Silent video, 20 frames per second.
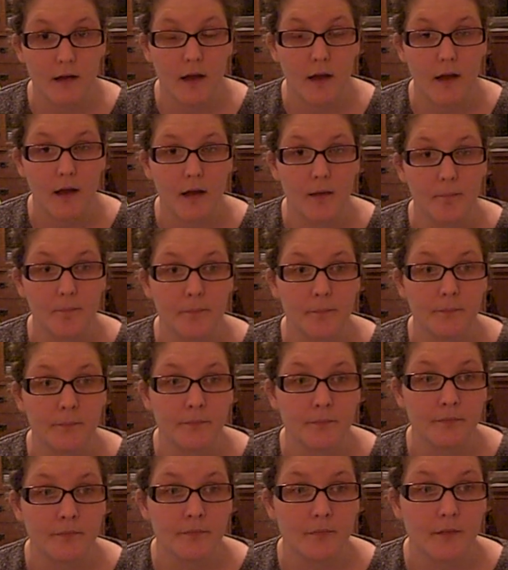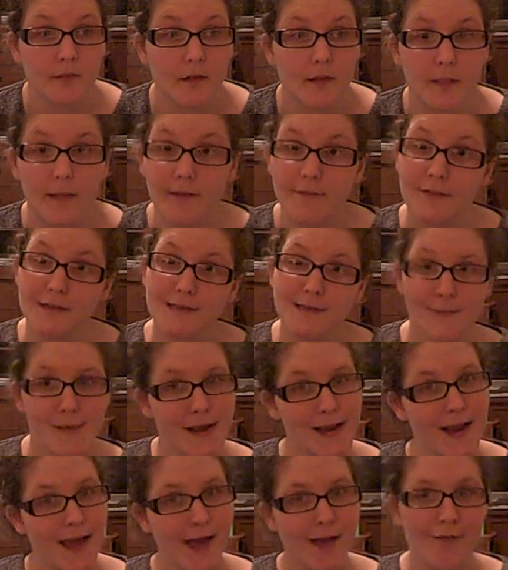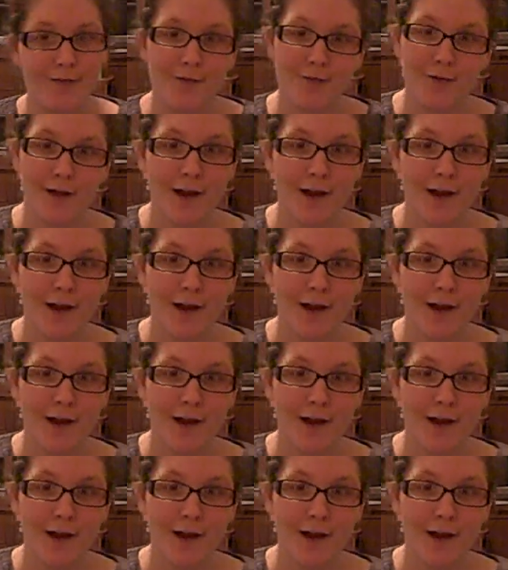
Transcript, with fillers: Um, leave it to me to have the